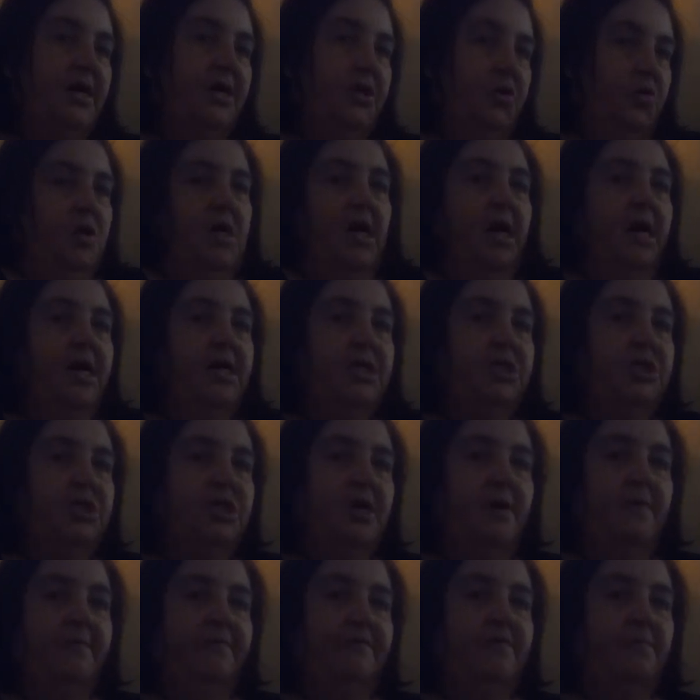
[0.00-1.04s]
you can't
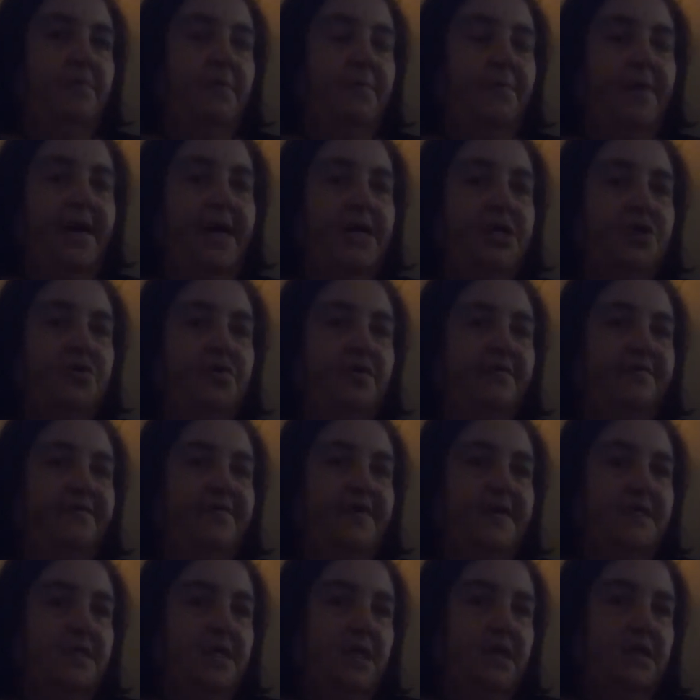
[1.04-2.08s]
jump from a bachelor of
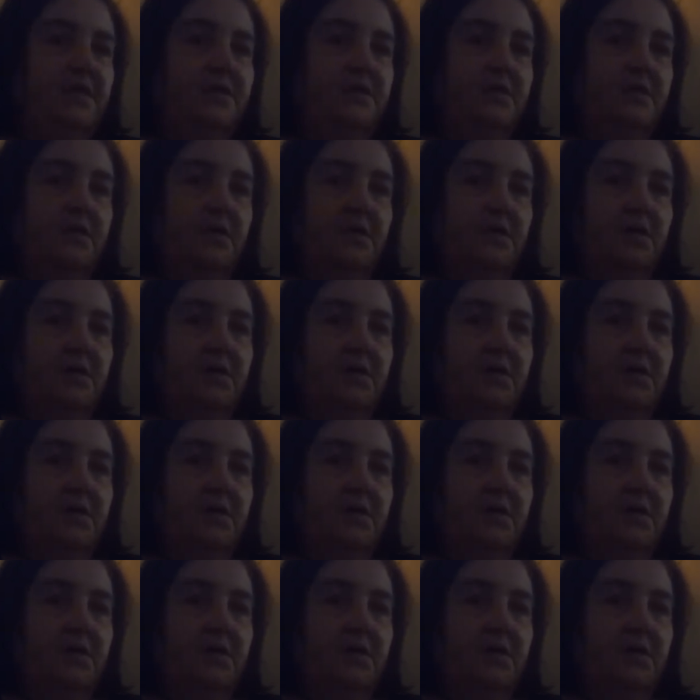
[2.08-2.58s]
physics